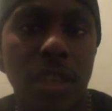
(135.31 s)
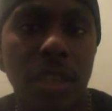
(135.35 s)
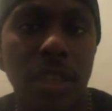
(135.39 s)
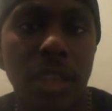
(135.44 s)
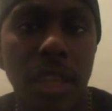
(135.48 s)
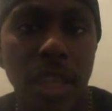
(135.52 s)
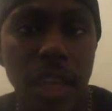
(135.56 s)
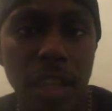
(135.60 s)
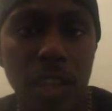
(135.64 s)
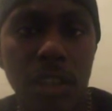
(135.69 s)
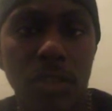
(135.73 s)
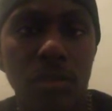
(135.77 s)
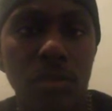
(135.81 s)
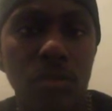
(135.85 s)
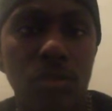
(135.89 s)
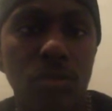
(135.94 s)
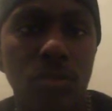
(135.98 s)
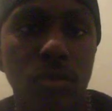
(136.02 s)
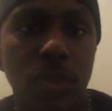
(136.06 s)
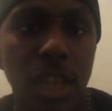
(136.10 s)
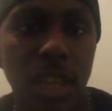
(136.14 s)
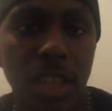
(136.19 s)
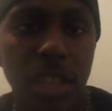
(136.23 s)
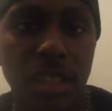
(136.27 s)
now
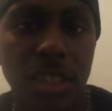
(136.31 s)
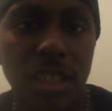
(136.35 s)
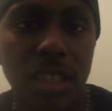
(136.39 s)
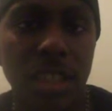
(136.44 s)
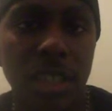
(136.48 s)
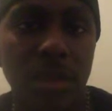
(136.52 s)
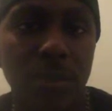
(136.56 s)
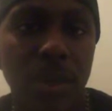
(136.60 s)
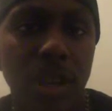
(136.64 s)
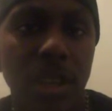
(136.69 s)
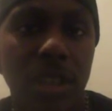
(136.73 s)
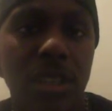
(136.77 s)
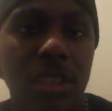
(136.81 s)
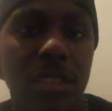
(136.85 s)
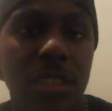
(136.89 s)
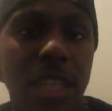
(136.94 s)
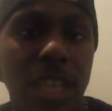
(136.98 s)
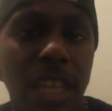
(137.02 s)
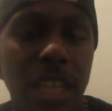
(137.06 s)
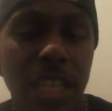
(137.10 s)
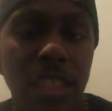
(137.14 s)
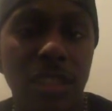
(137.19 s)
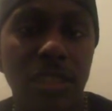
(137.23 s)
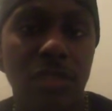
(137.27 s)
when I think about it,
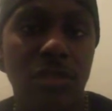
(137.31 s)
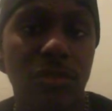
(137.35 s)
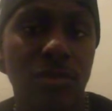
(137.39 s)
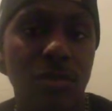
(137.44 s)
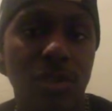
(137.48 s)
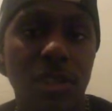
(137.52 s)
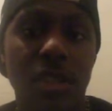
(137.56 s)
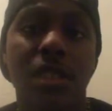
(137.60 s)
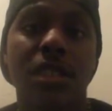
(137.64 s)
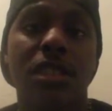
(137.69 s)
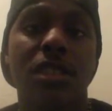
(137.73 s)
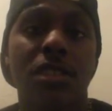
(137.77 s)
the answer really